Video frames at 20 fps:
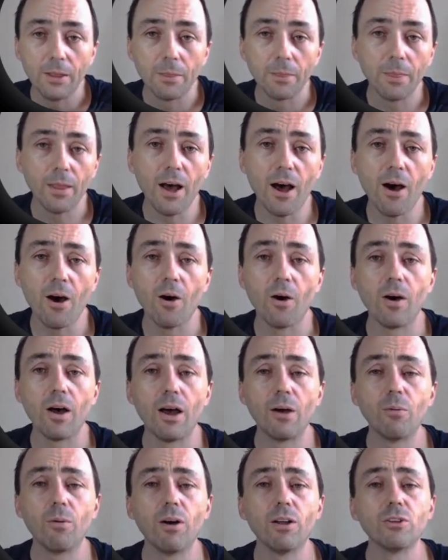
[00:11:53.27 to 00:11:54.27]
Now,
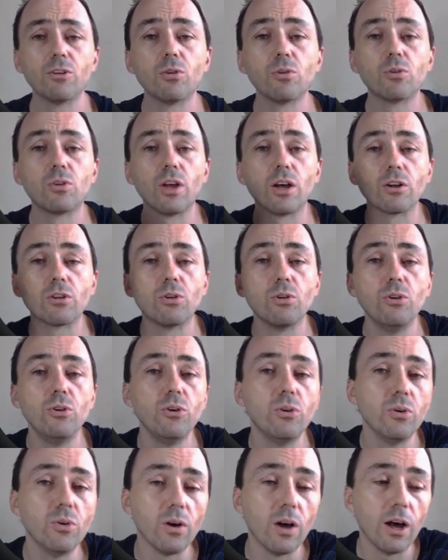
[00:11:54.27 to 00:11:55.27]
I want to talk to
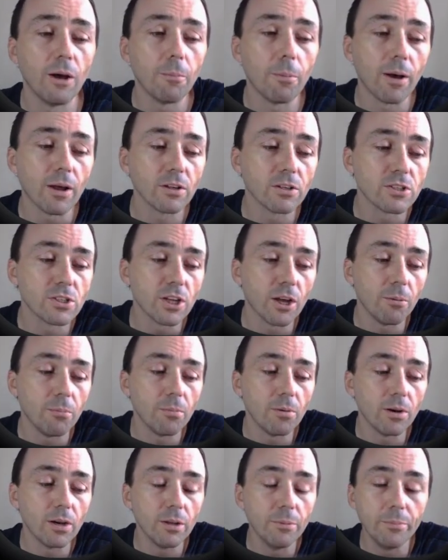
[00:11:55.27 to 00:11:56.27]
you about
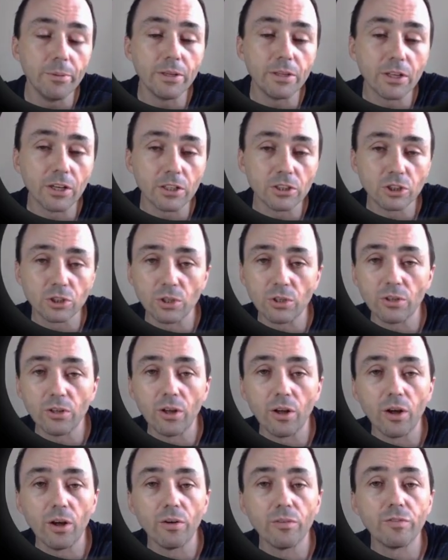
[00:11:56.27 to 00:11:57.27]
some limitation
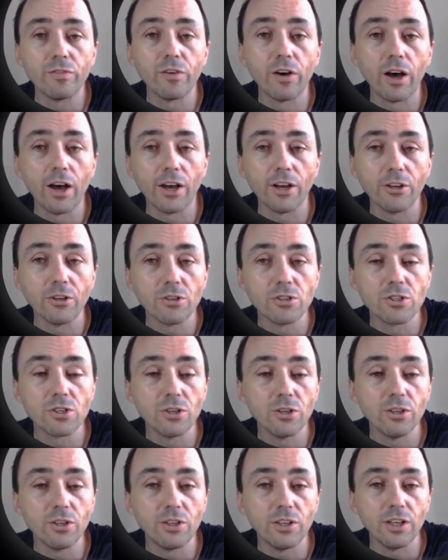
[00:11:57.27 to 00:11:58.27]
of high
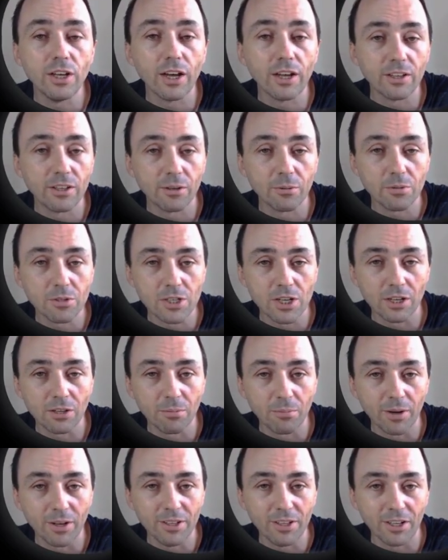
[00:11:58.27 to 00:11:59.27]
utility item set
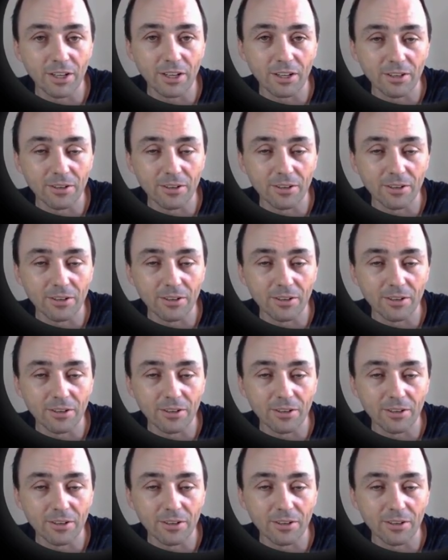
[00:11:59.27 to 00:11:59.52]
mining.